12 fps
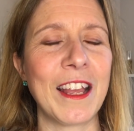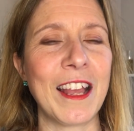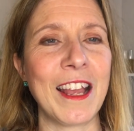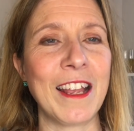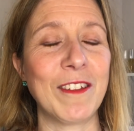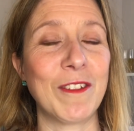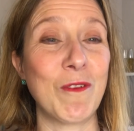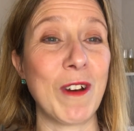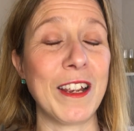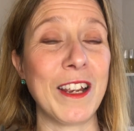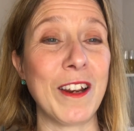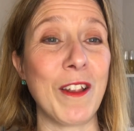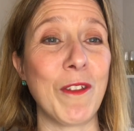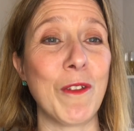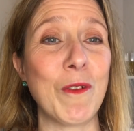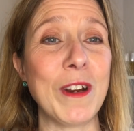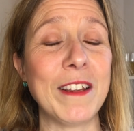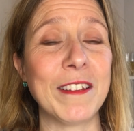it's, you know, the
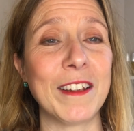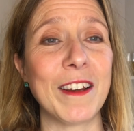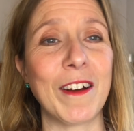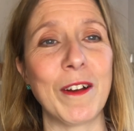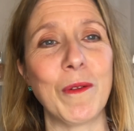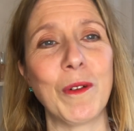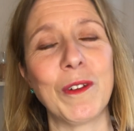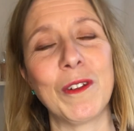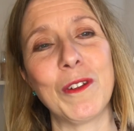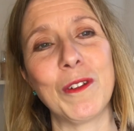reason I wanted to